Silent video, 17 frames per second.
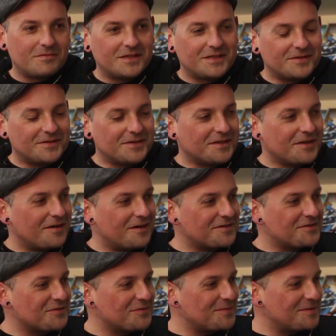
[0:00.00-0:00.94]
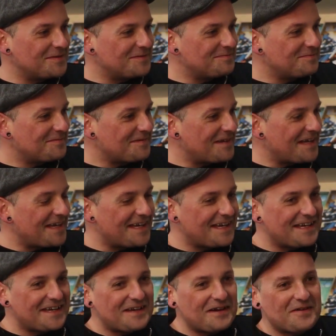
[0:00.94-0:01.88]
you could call it trouble,
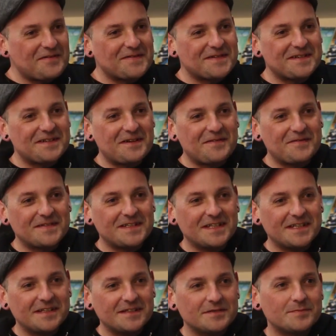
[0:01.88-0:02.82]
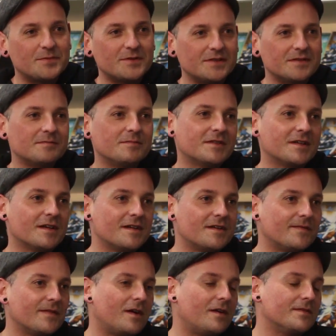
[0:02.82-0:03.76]
over the years, but kind
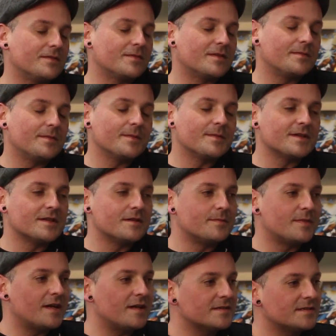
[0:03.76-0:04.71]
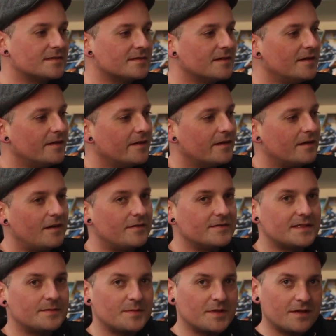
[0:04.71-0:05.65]
of always want to be my own boss. Always
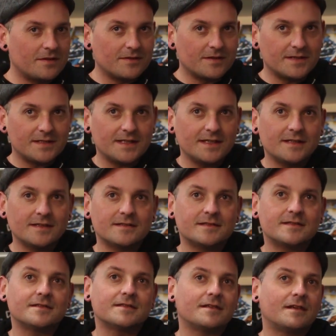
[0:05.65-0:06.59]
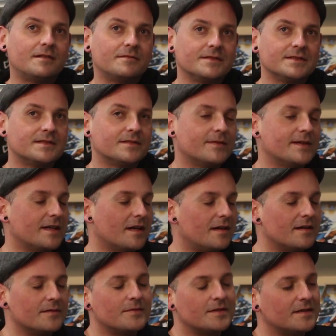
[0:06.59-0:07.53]
have my own ideas, always the way
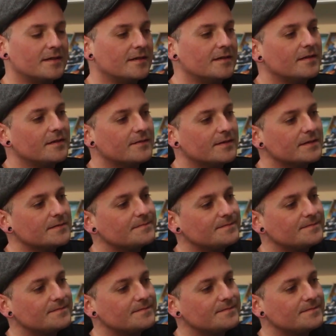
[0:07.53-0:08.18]
I wanted to do it.